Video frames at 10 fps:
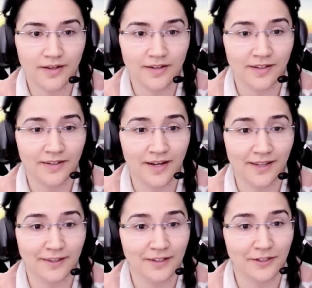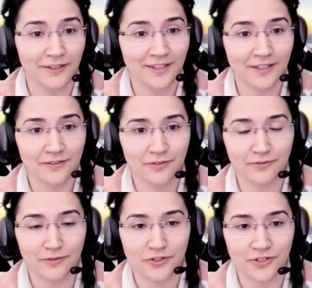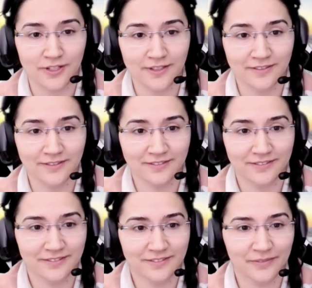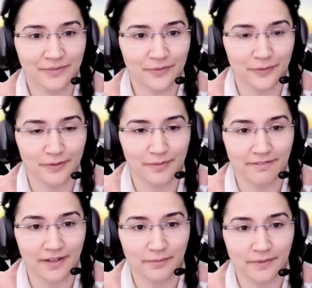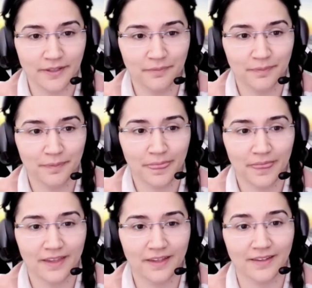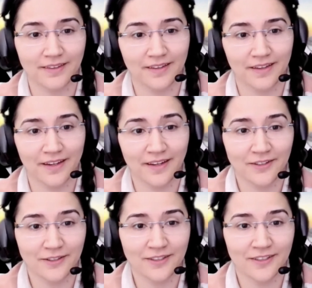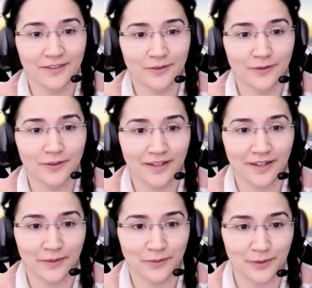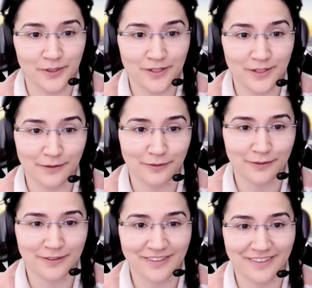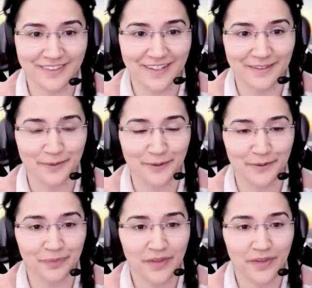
I currently live in Virginia with my family. And I actually do like outdoor stuff a lot more.